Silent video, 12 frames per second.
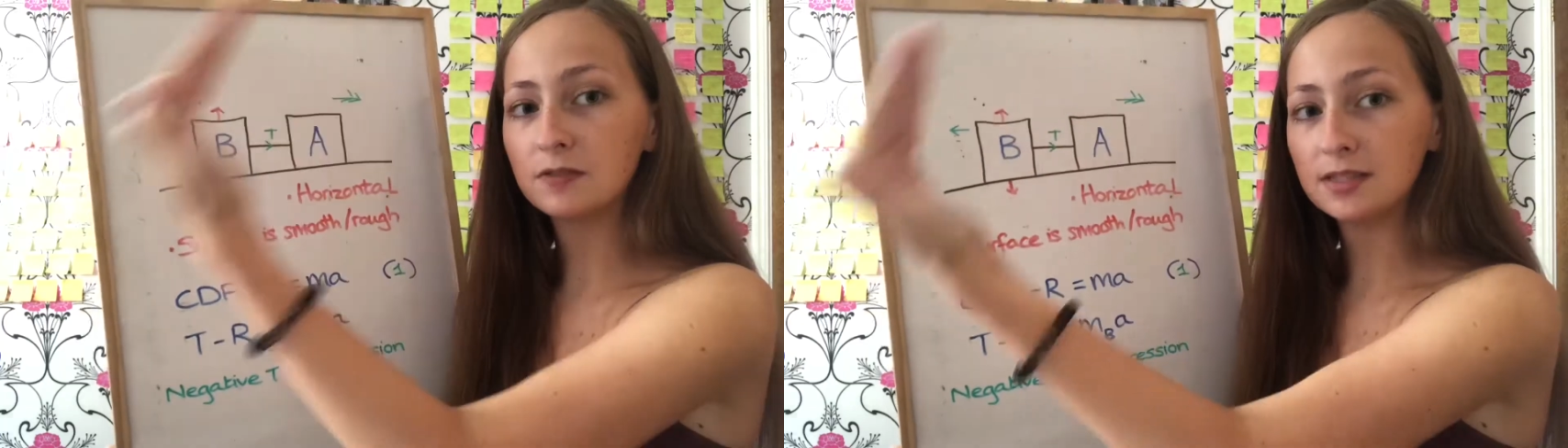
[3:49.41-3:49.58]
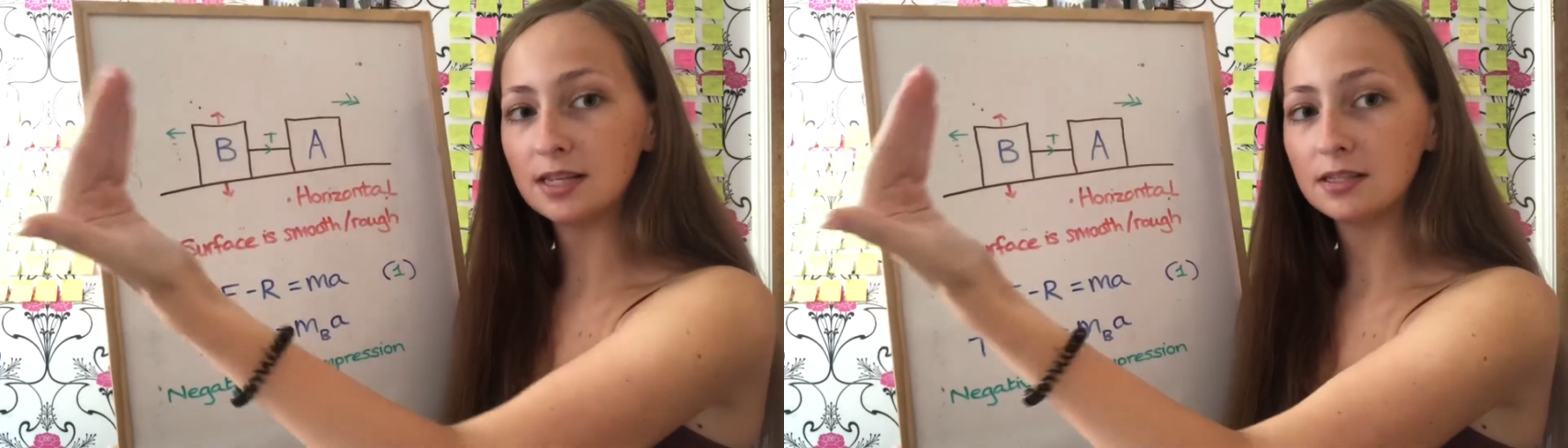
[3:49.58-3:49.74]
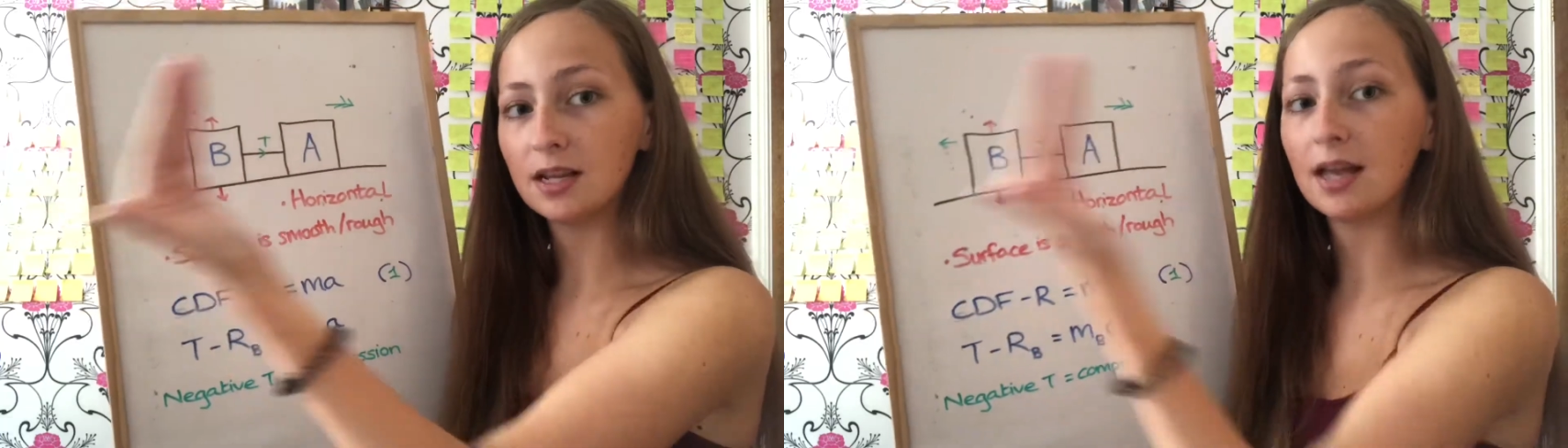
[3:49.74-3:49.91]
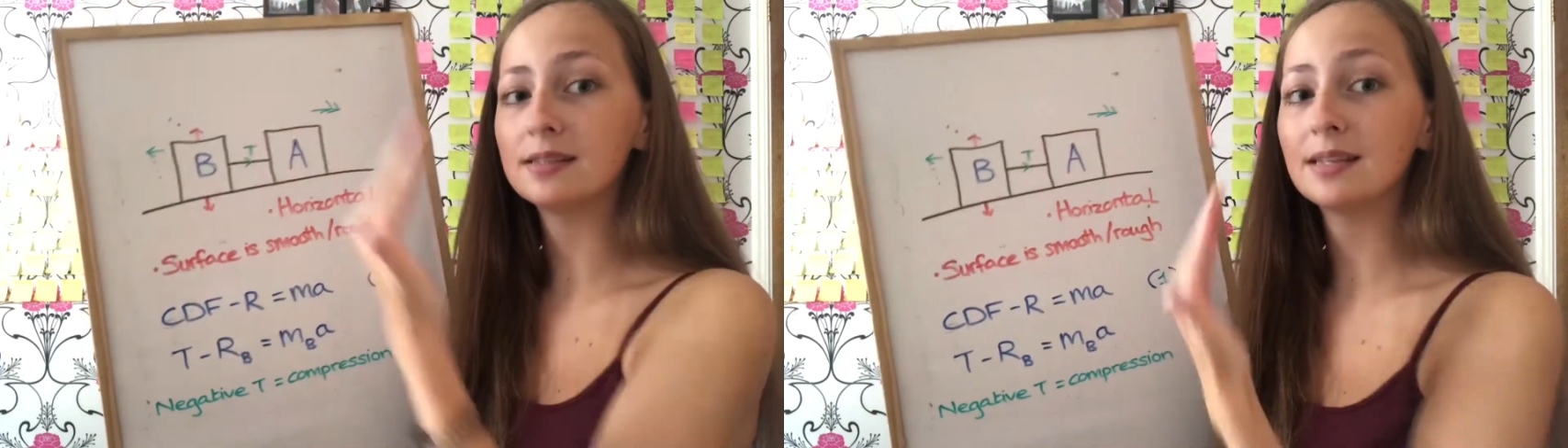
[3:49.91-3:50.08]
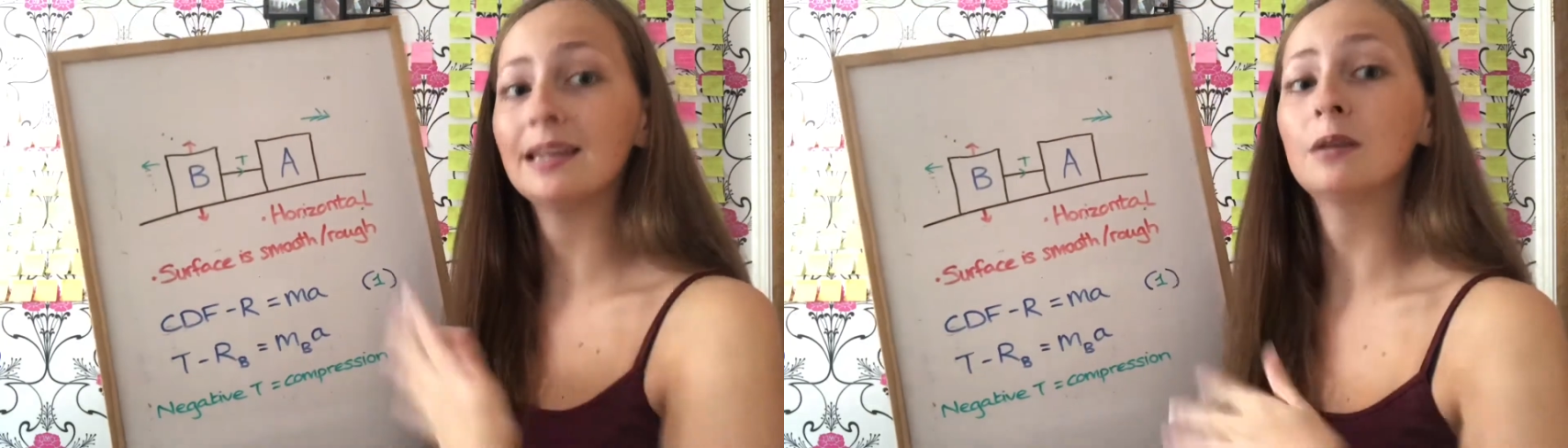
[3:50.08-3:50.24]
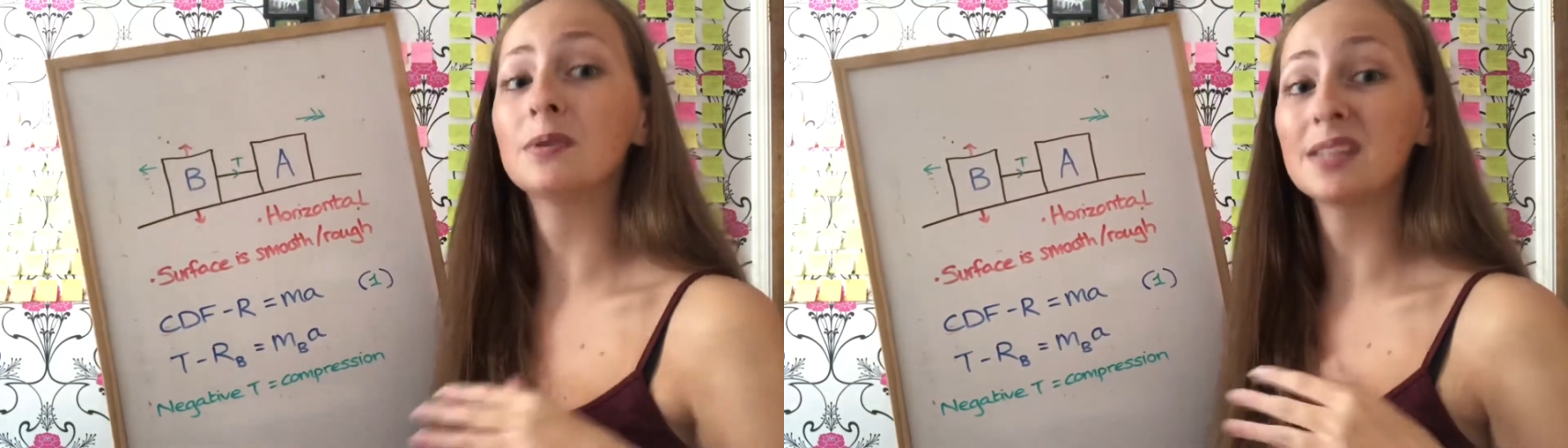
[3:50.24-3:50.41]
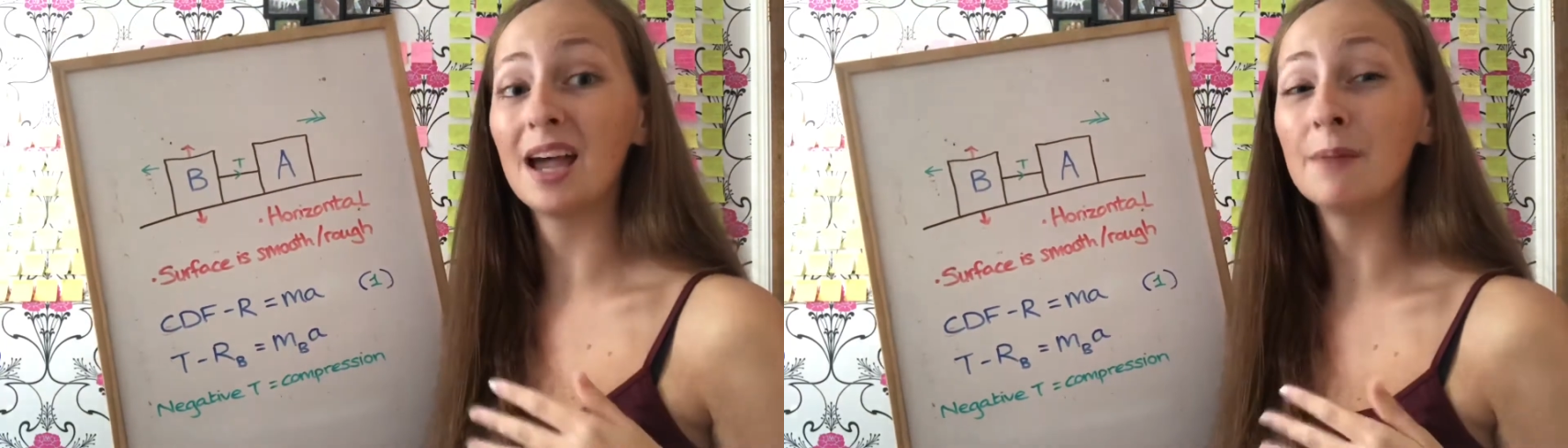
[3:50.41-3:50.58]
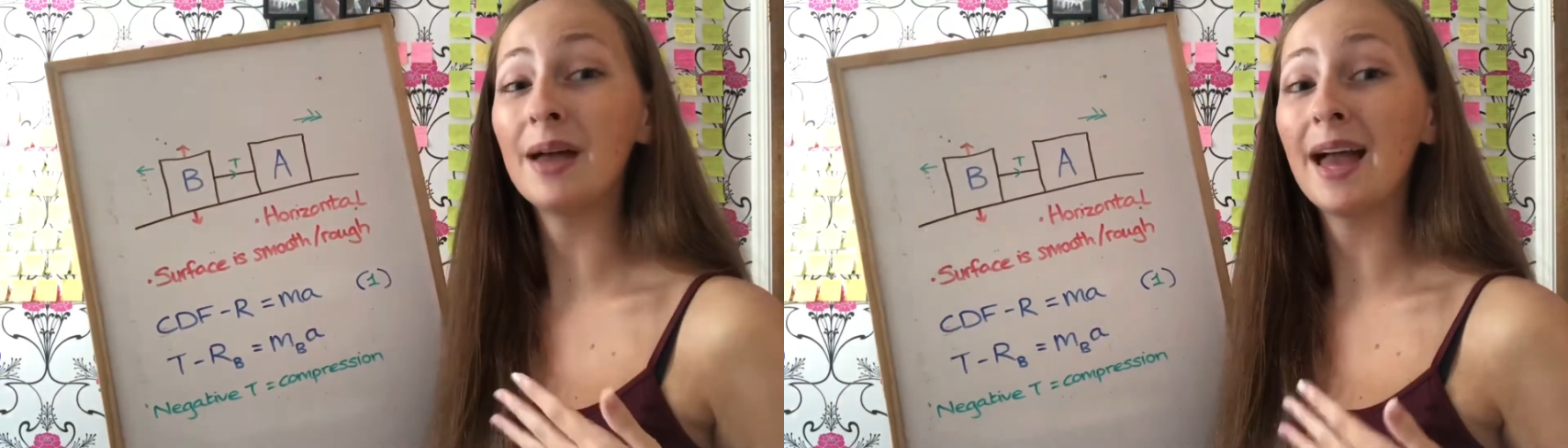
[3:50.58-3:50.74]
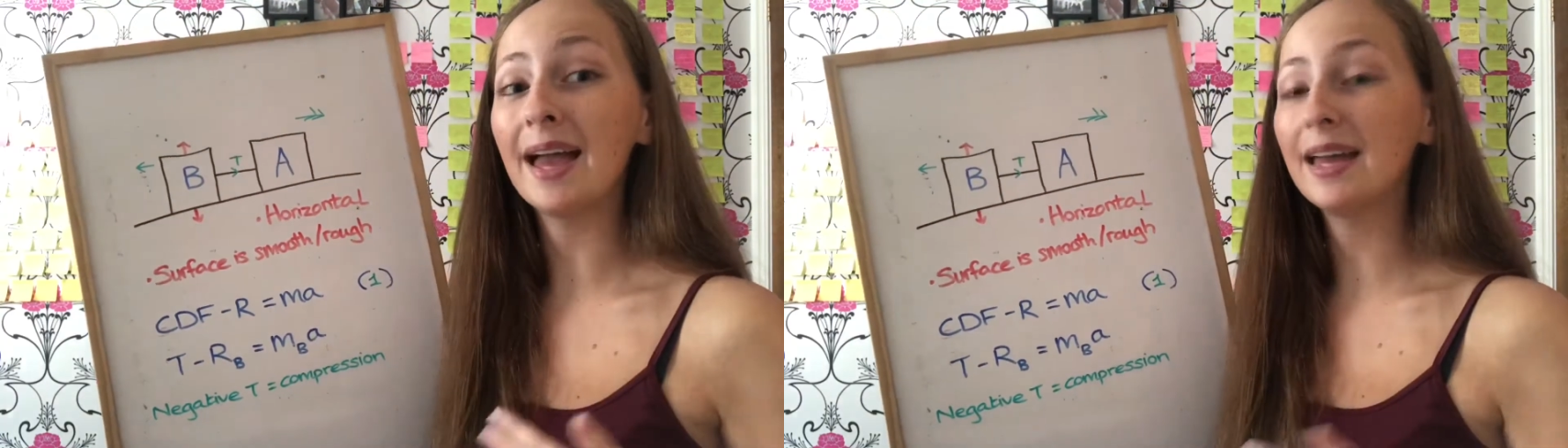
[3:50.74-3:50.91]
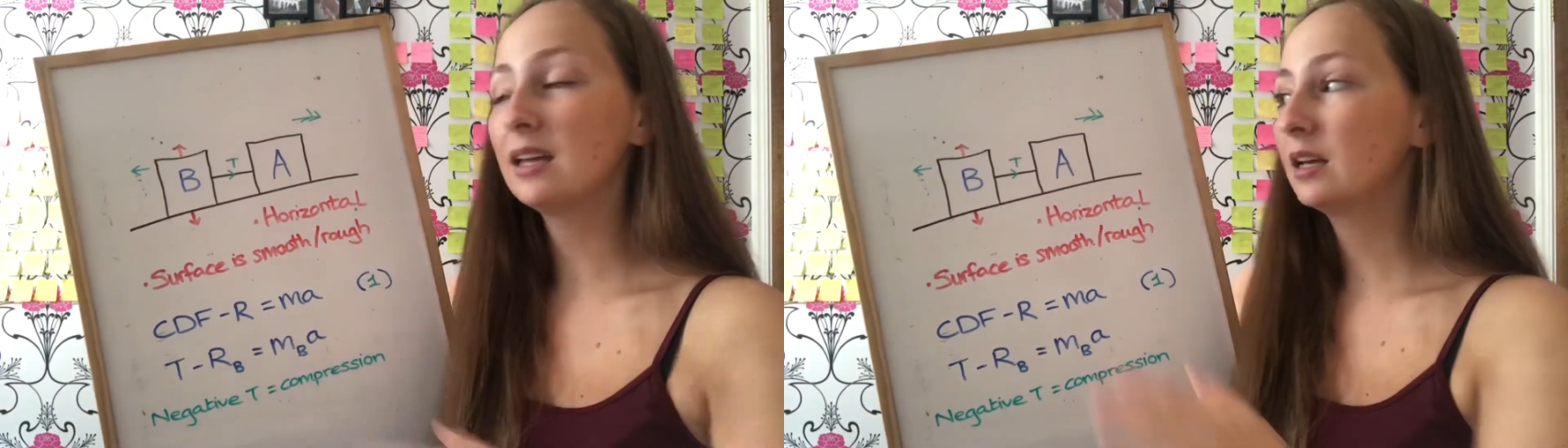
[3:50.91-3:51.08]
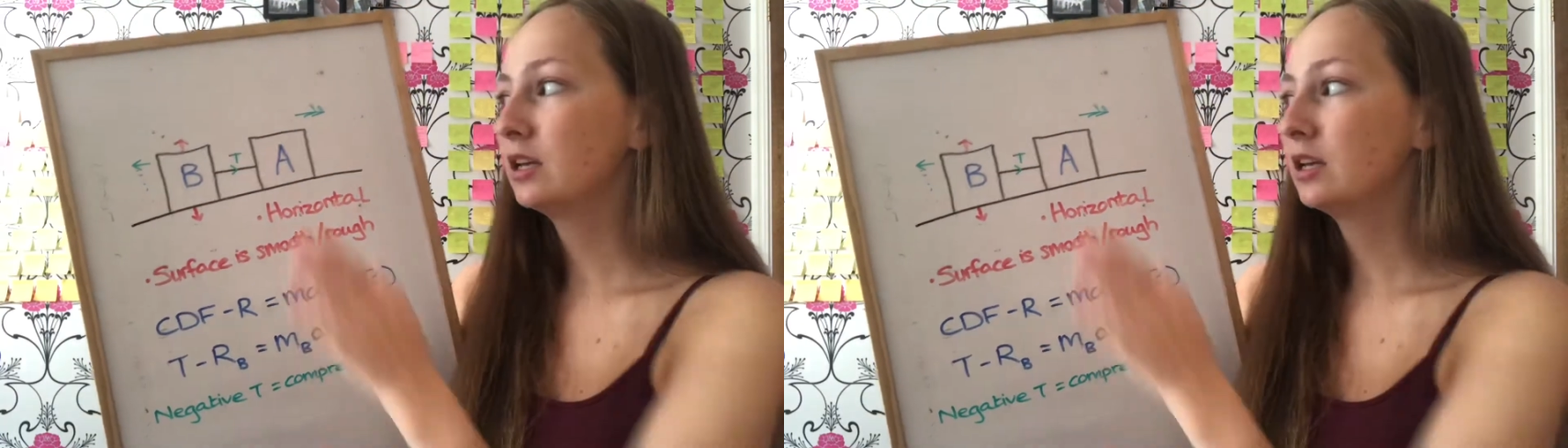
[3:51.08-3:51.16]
resistance equals MA.